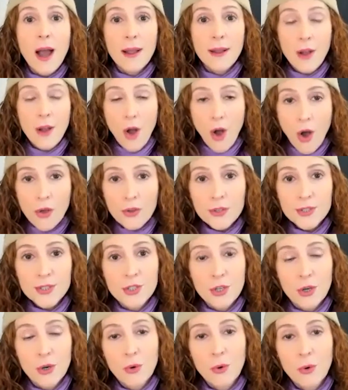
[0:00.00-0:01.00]
I
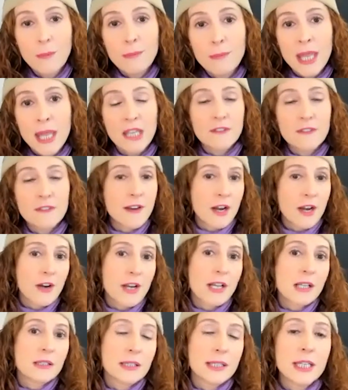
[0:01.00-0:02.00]
also make it very
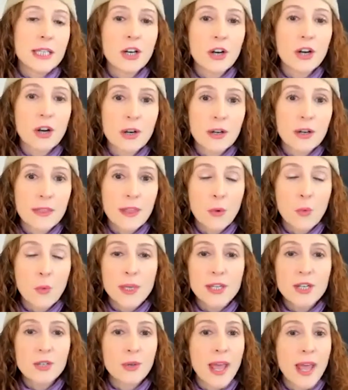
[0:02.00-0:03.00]
clear that
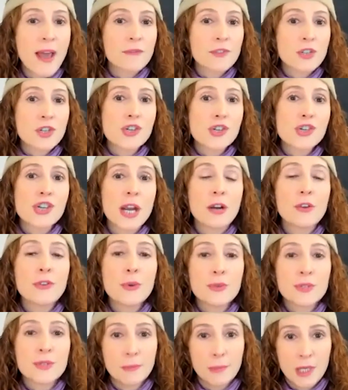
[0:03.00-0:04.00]
we don't have to share
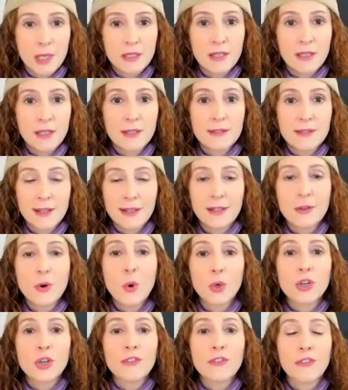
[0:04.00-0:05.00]
those opinions in
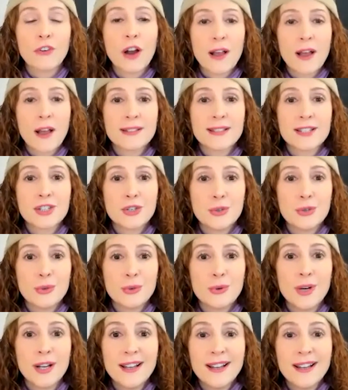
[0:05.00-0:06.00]
order for us
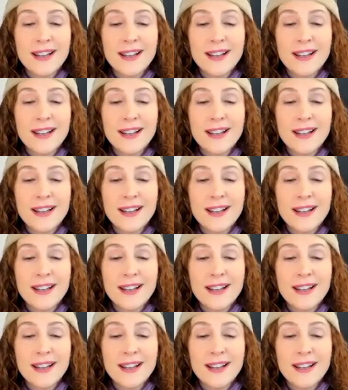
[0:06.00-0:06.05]
to